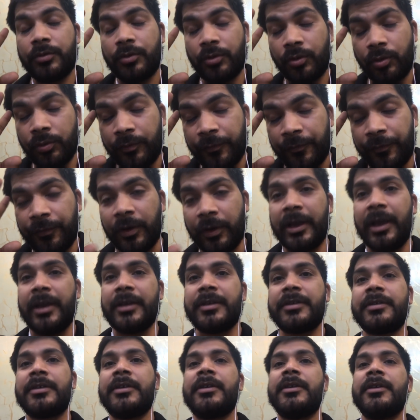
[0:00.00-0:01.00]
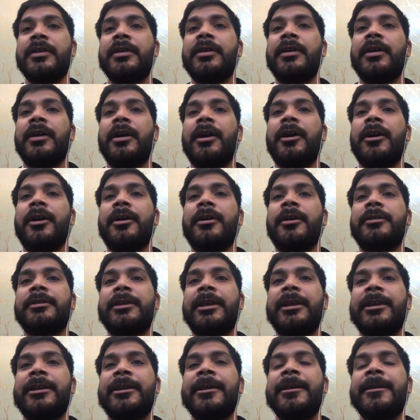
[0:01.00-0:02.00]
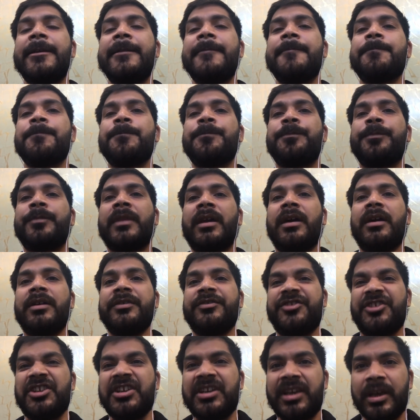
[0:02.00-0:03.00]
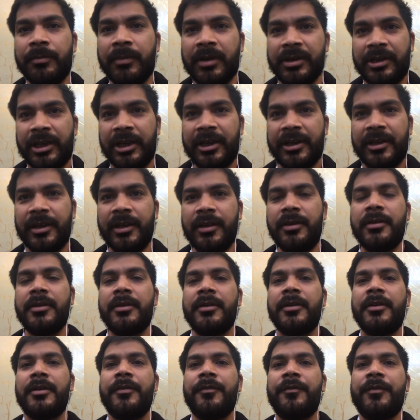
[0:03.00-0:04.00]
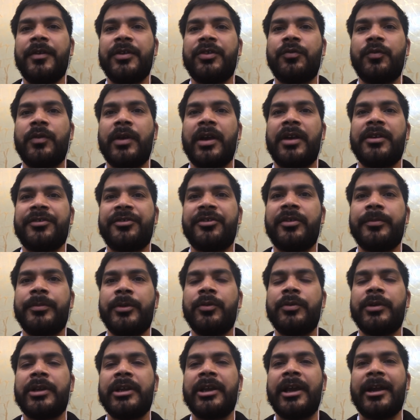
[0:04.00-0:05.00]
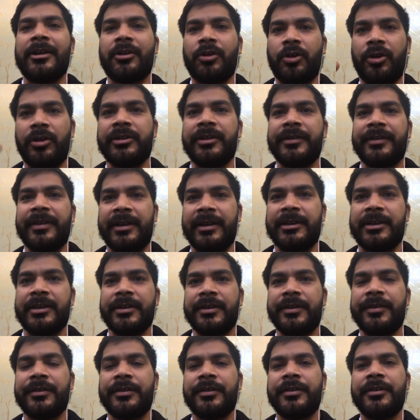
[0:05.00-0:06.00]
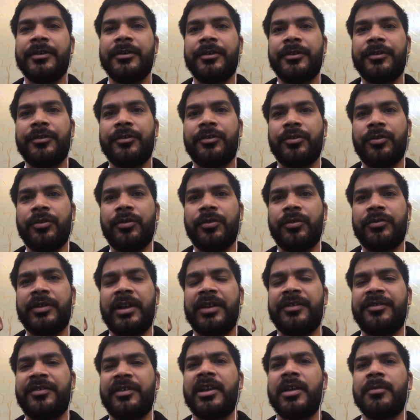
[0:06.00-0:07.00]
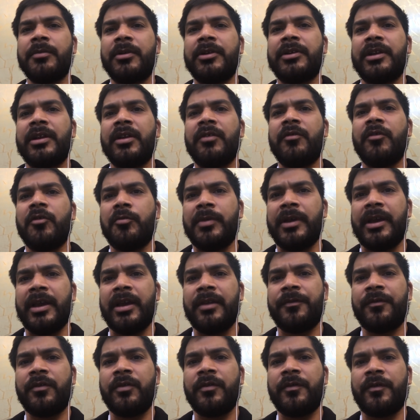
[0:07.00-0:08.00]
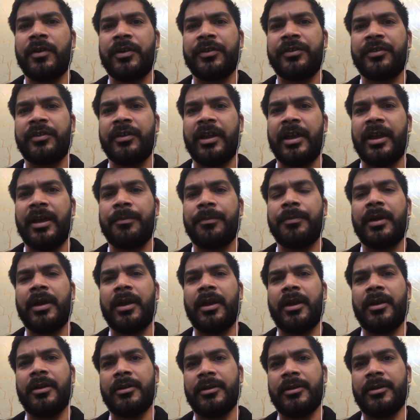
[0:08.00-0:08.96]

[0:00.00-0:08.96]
forget taking GK material, which we are distributing at all the centers. So that GK material will be helpful for SNAP and